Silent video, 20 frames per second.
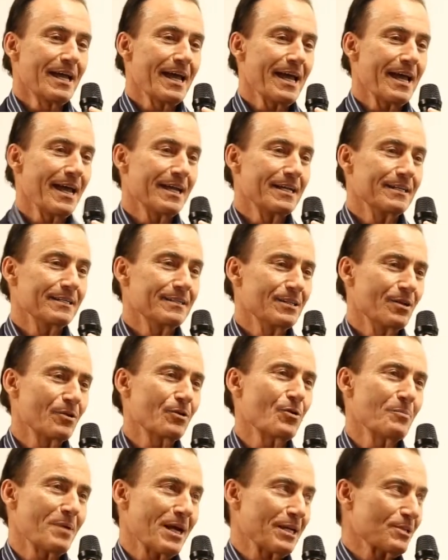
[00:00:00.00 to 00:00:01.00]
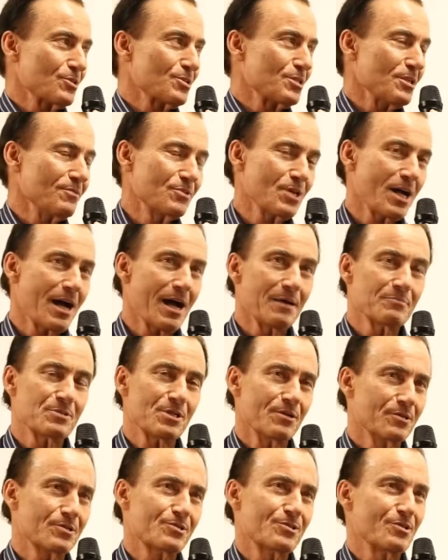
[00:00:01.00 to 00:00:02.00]
And you know, going back to Steve Jobs,
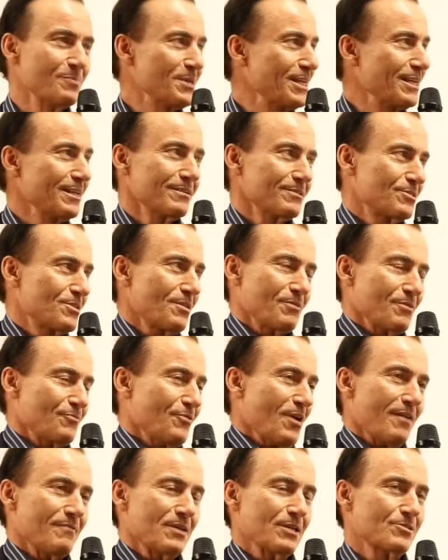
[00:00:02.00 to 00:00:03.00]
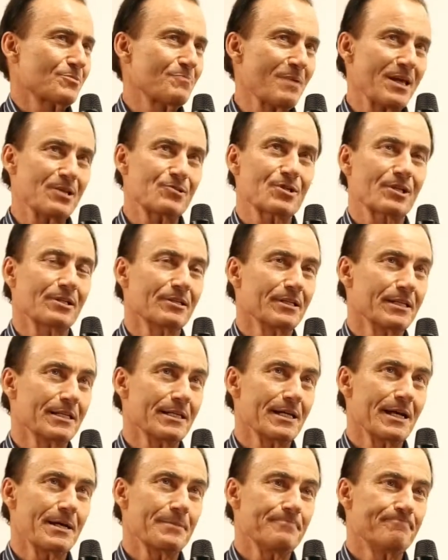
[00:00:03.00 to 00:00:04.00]
you know, this is the beginning, 75, that's
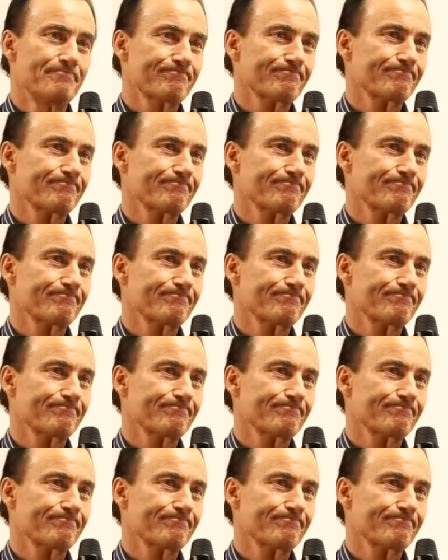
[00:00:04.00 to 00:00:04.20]
basically uh,